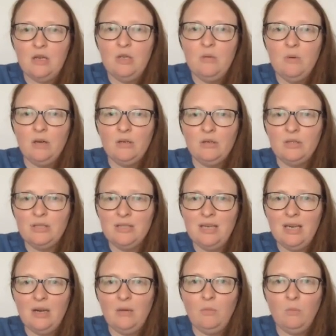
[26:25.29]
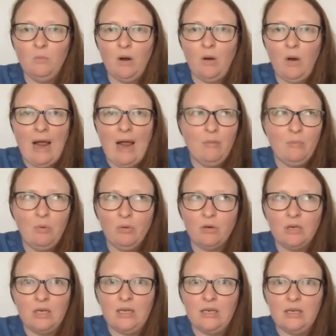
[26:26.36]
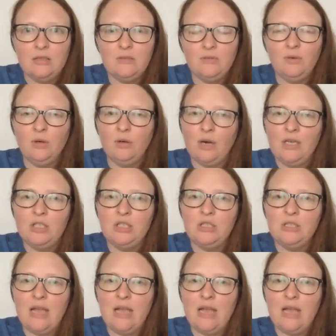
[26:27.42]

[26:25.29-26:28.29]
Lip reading: you understand how important it is for Granges